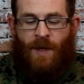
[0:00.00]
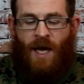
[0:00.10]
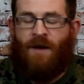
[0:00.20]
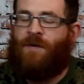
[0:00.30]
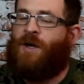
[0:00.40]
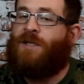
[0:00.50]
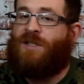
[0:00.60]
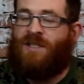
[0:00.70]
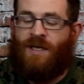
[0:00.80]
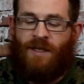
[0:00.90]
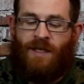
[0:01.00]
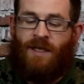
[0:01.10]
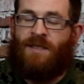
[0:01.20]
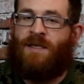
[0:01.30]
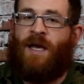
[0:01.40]
If you're interested in
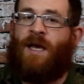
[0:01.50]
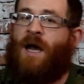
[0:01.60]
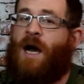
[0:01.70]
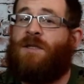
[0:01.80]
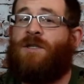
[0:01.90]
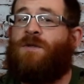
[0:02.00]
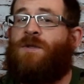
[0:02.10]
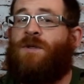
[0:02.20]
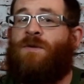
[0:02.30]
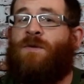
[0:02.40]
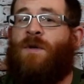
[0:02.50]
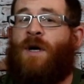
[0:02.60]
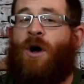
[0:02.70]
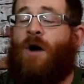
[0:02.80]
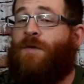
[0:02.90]
these, they also do
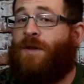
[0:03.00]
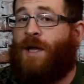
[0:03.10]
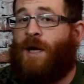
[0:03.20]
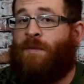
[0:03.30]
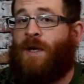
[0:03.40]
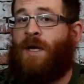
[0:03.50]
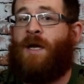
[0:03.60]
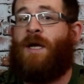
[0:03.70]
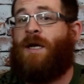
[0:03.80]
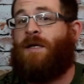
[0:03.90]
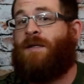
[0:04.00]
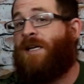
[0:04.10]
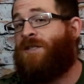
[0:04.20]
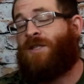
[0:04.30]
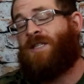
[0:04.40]
offer them in a
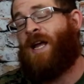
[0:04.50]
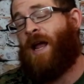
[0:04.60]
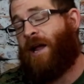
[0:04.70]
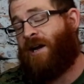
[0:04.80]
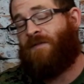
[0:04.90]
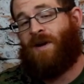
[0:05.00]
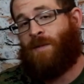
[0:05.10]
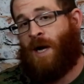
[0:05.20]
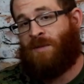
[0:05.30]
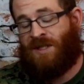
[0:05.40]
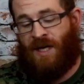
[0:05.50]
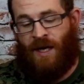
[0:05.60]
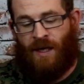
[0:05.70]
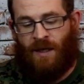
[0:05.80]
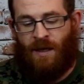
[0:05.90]
desert tan, if I'm not
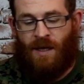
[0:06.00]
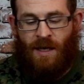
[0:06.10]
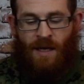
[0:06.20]
mistaken.